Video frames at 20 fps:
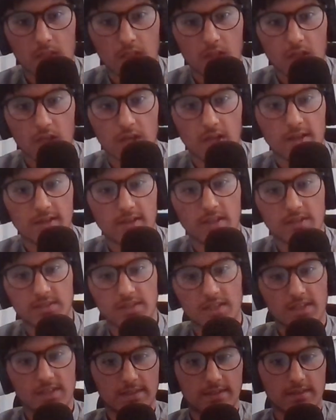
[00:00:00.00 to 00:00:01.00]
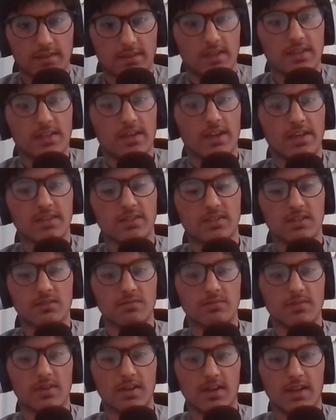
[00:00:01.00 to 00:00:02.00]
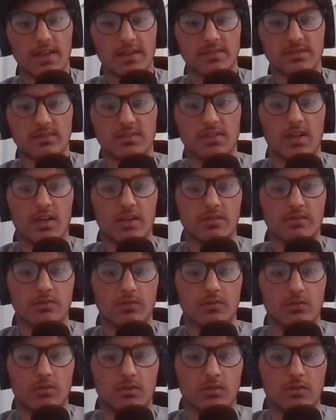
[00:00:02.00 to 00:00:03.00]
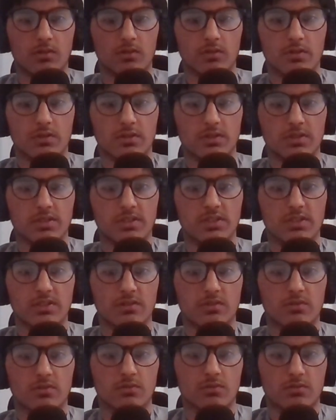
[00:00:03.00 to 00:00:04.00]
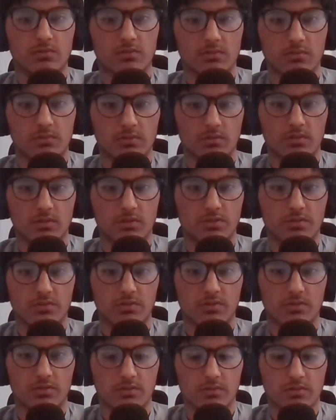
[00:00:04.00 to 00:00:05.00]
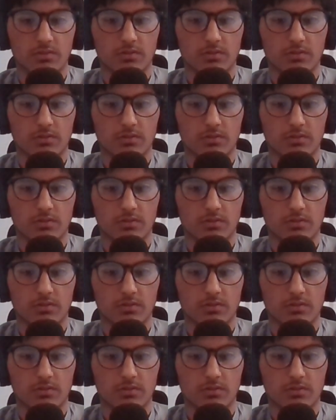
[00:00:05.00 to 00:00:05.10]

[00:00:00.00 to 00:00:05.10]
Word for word: Uh, that's it. Your age needs to be less than or equal to...